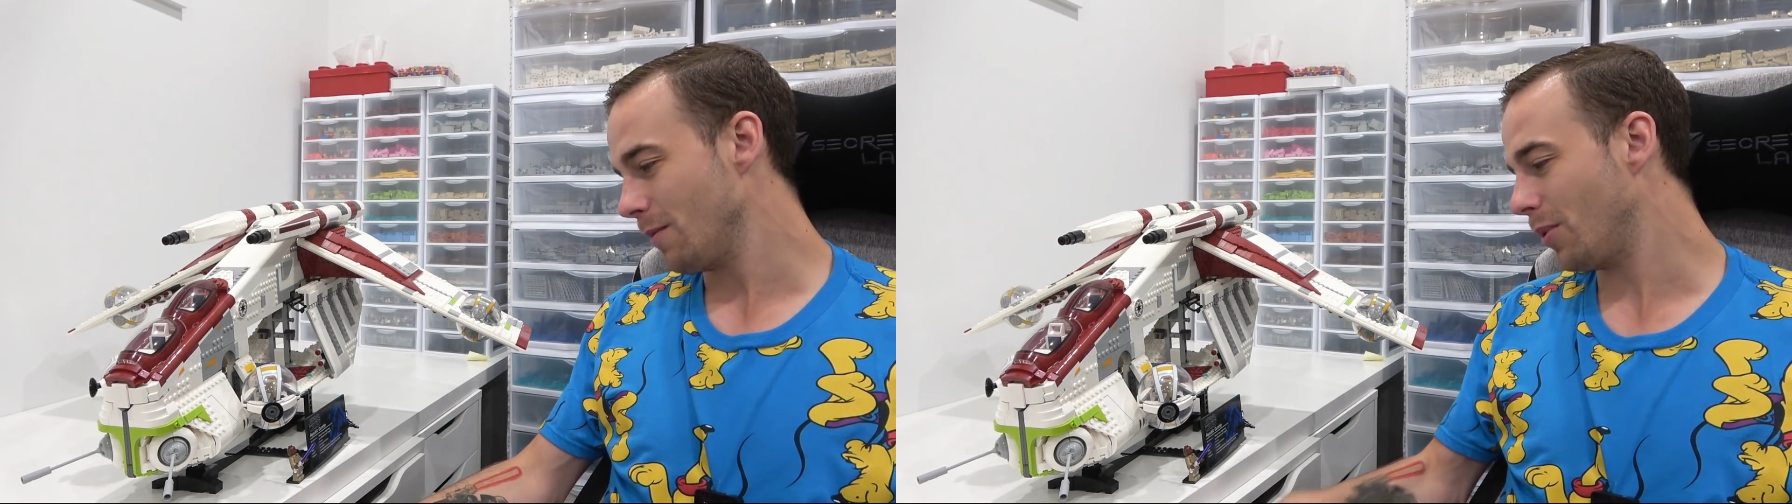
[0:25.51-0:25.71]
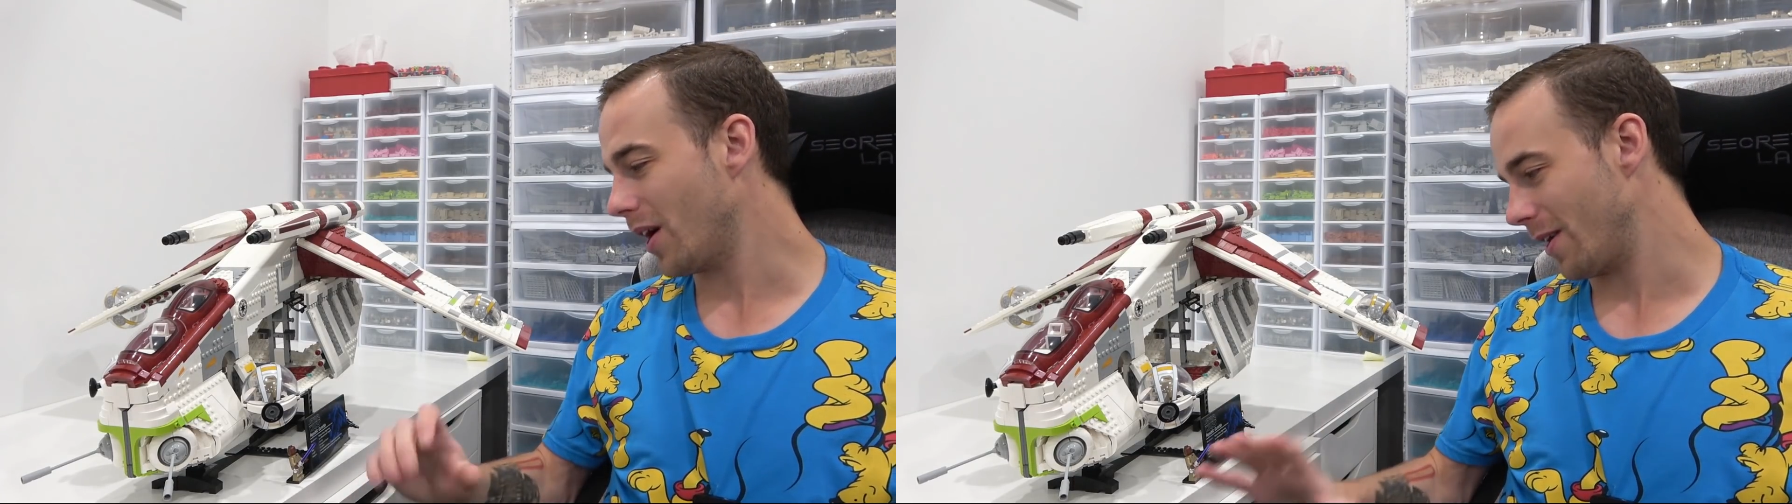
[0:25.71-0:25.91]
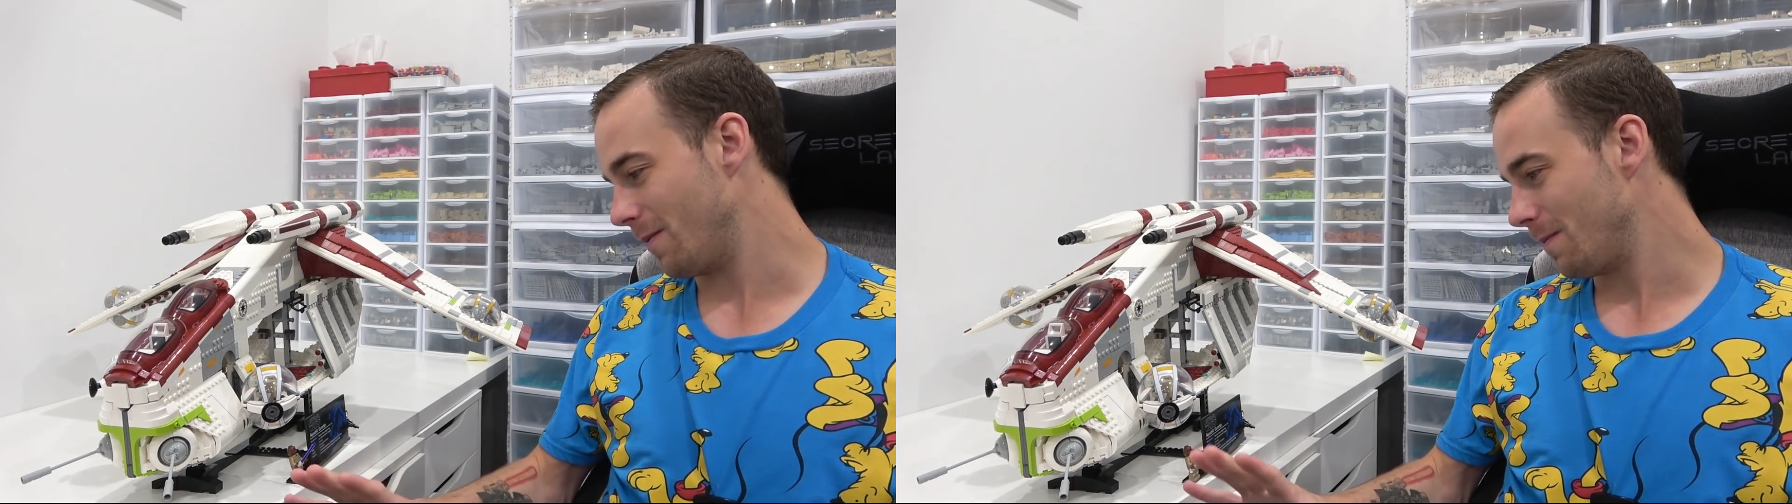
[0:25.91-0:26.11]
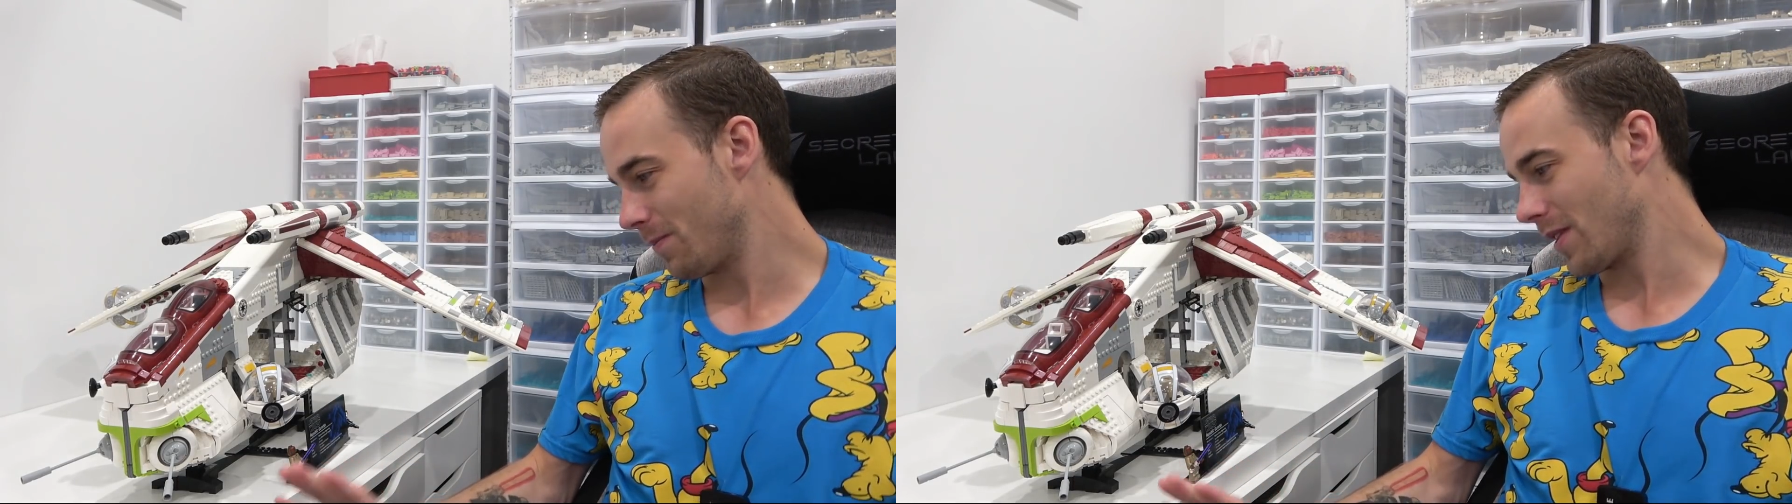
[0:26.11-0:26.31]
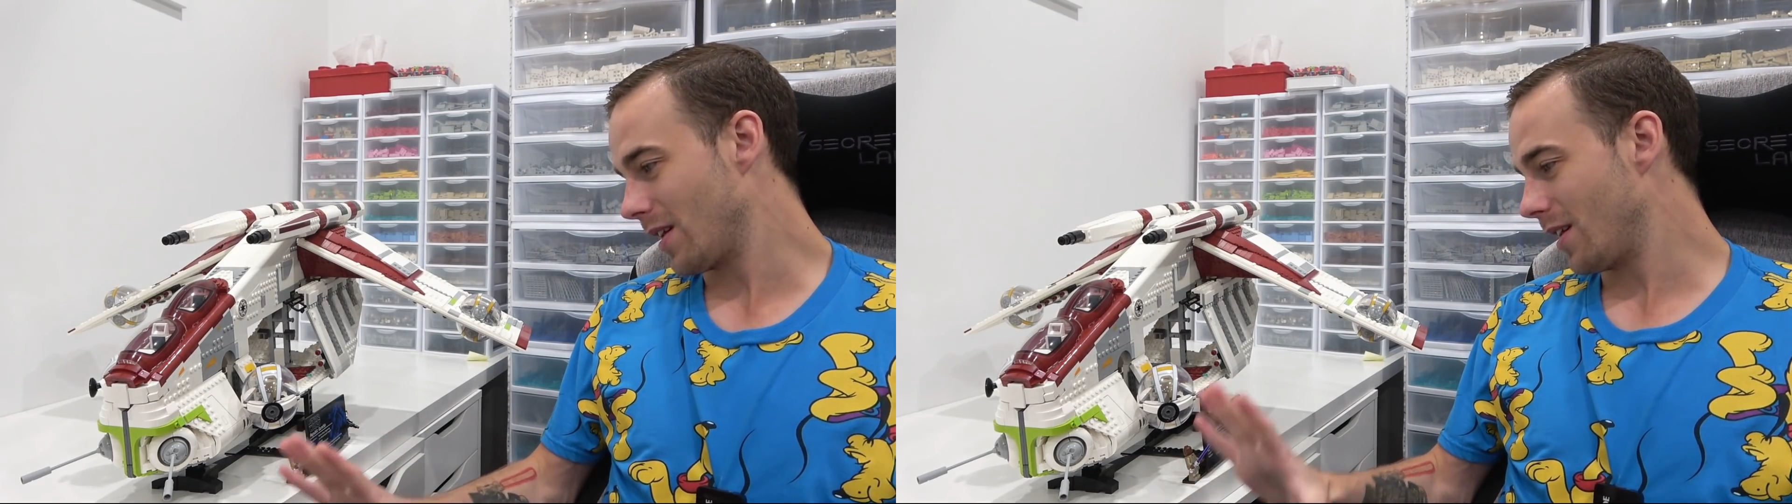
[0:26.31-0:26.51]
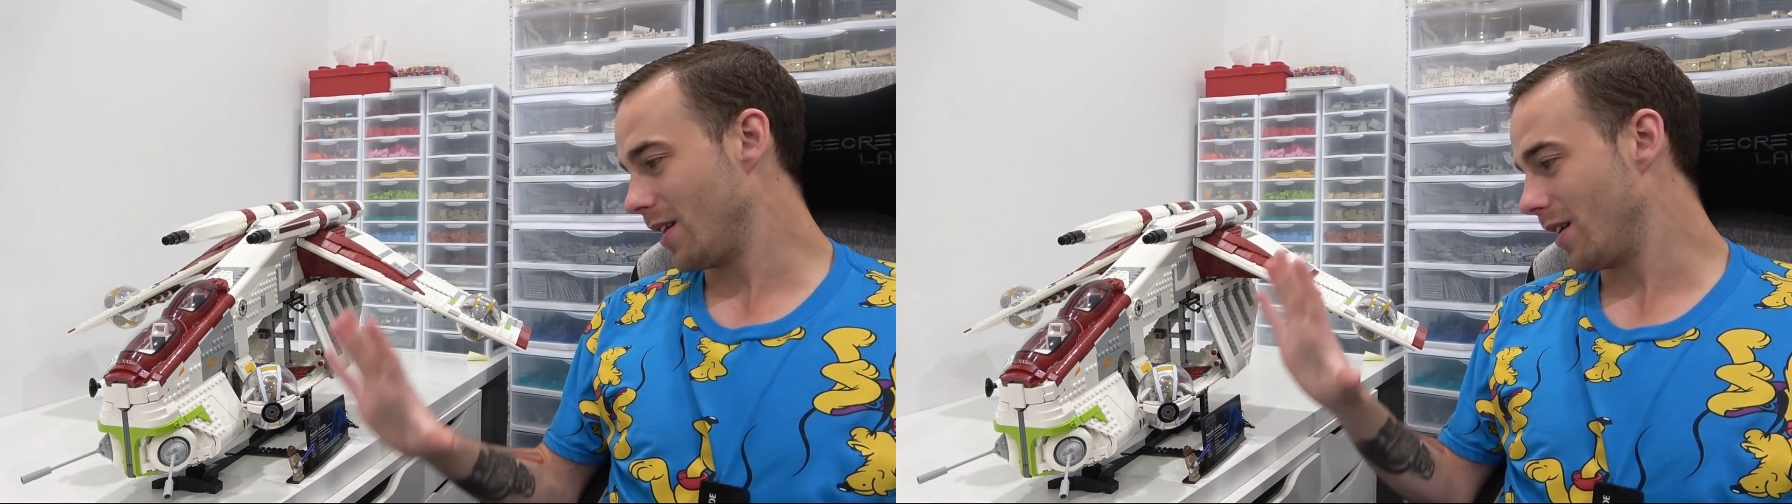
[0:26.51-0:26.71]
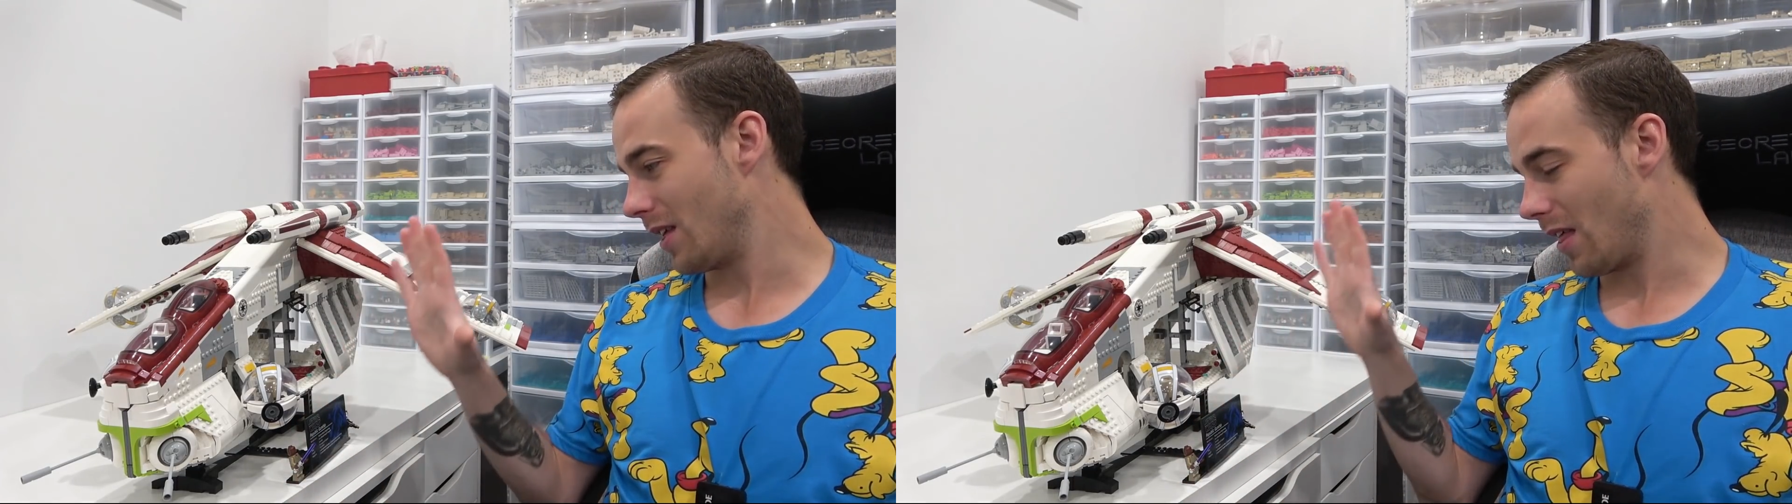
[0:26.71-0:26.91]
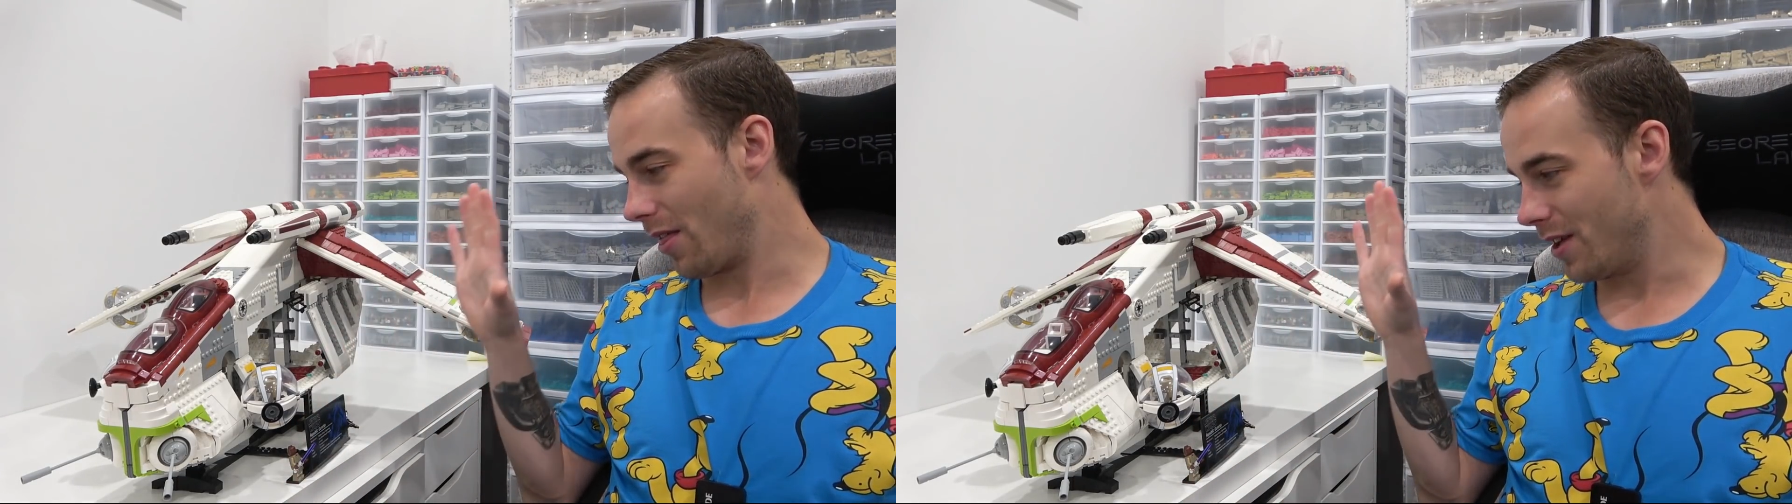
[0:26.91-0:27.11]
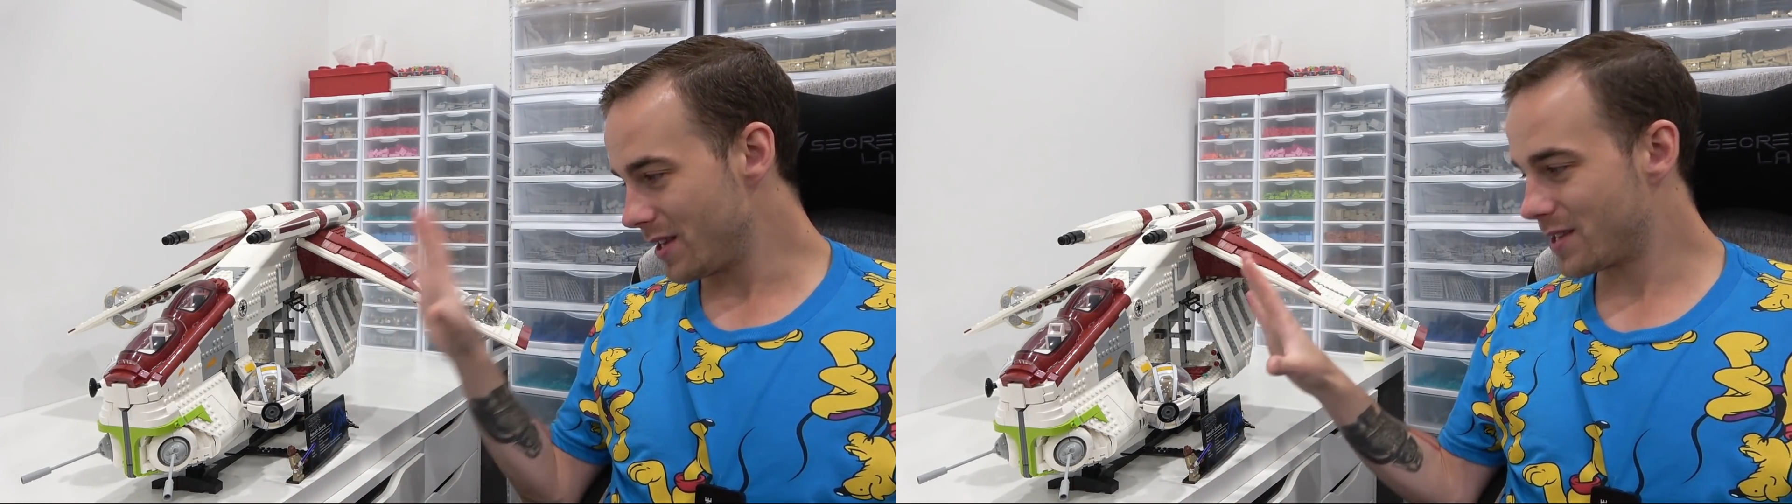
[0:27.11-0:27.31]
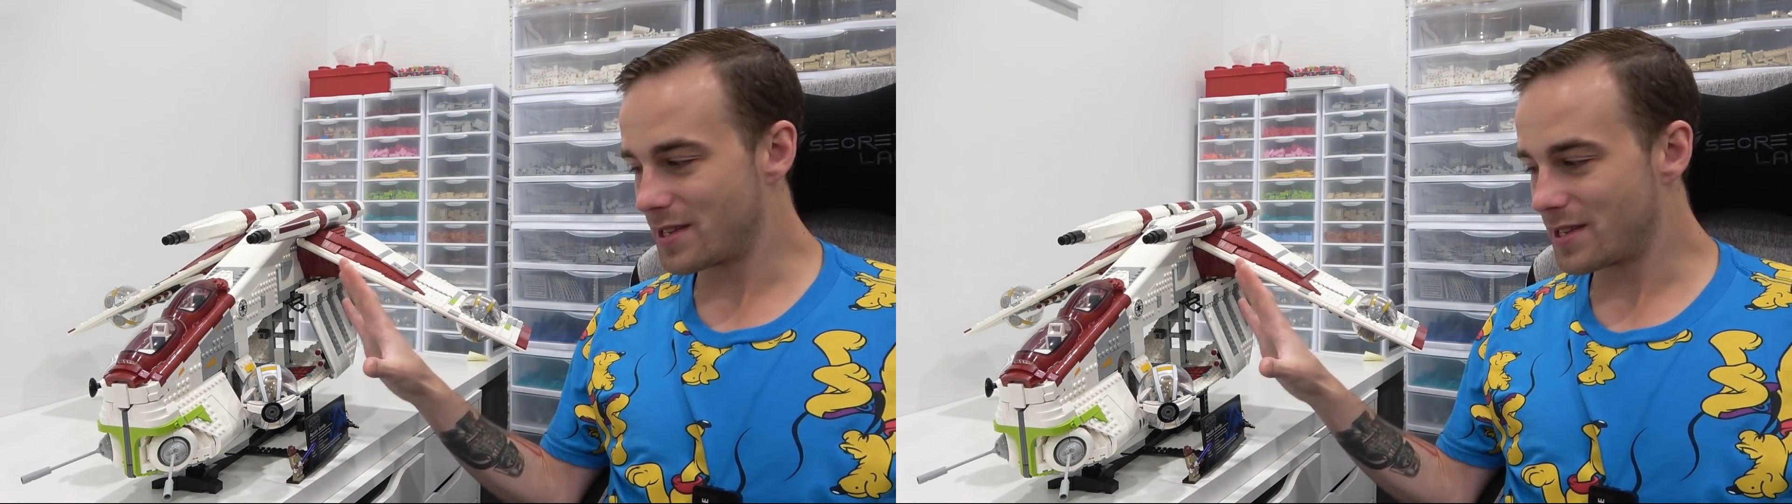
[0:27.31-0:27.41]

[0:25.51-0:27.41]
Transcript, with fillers: But this